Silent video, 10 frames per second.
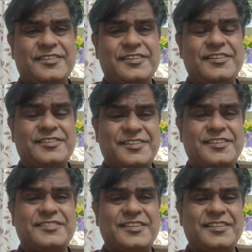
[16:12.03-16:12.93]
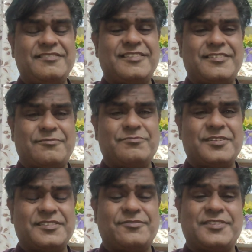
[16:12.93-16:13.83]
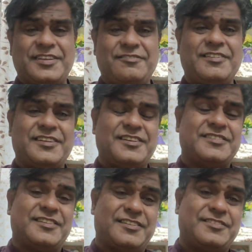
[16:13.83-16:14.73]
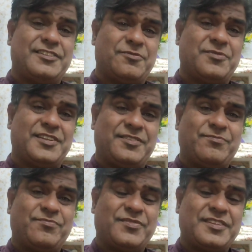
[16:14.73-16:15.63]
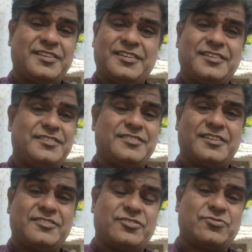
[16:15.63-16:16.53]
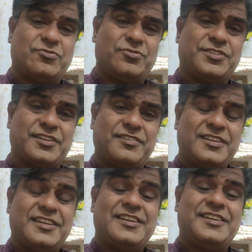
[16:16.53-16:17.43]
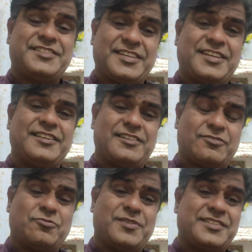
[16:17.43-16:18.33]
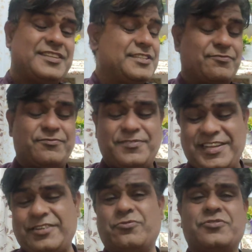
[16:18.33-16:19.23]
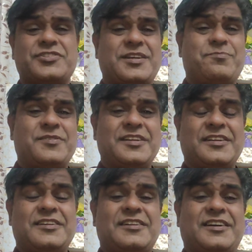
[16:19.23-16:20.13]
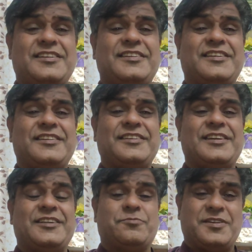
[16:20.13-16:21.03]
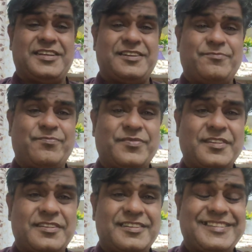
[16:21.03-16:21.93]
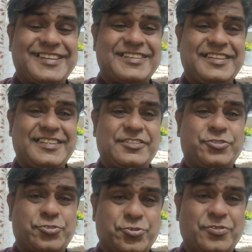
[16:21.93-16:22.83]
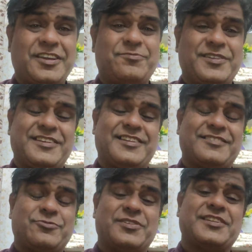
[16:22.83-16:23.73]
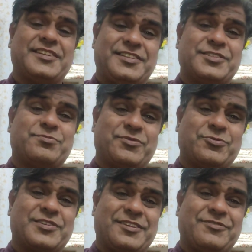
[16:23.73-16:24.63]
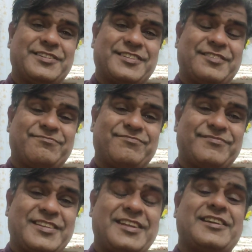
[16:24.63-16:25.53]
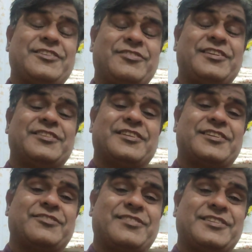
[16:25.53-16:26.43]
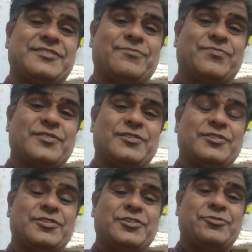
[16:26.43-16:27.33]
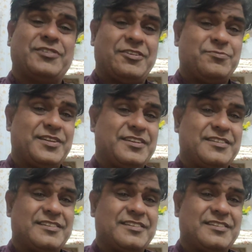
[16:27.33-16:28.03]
Increasing the numbers of the illegals in the Germany is not the solution, and checking documents is a very good step. I really admire that. It should have been done 20 years before, I will say, and I think other countries should have been